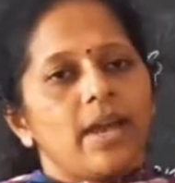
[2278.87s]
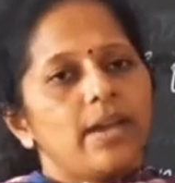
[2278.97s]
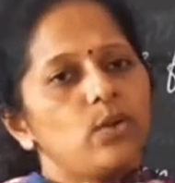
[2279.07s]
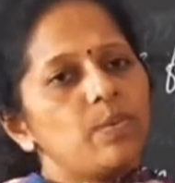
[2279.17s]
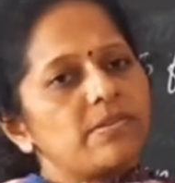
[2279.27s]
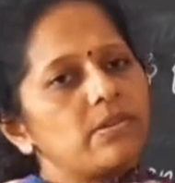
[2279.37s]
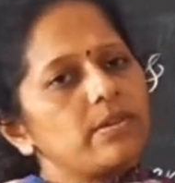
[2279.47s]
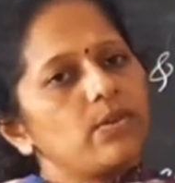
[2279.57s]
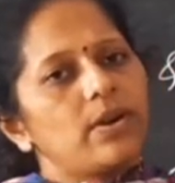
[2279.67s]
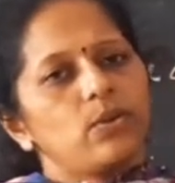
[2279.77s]
I hope
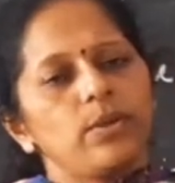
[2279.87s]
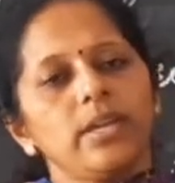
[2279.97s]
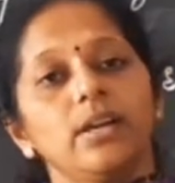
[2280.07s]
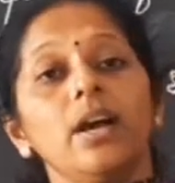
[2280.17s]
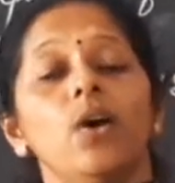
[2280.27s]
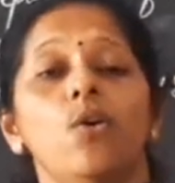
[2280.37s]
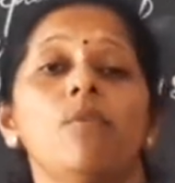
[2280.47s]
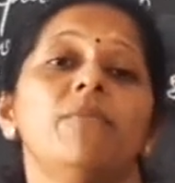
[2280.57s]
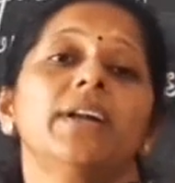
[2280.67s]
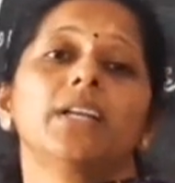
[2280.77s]
so you are doing
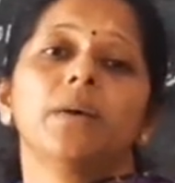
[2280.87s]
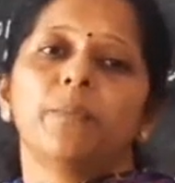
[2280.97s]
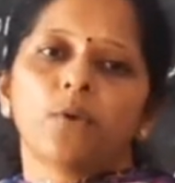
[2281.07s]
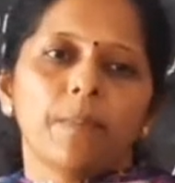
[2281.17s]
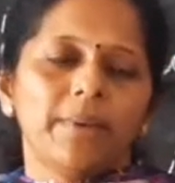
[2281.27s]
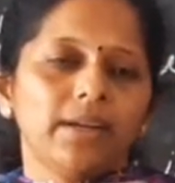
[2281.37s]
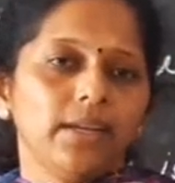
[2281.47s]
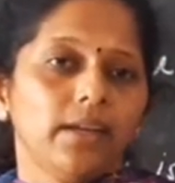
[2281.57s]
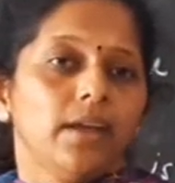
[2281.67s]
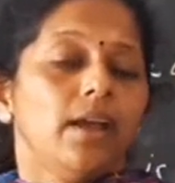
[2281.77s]
homework
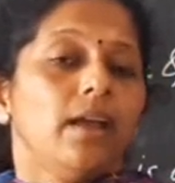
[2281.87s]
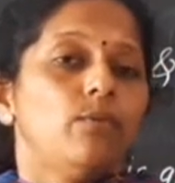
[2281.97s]
properly.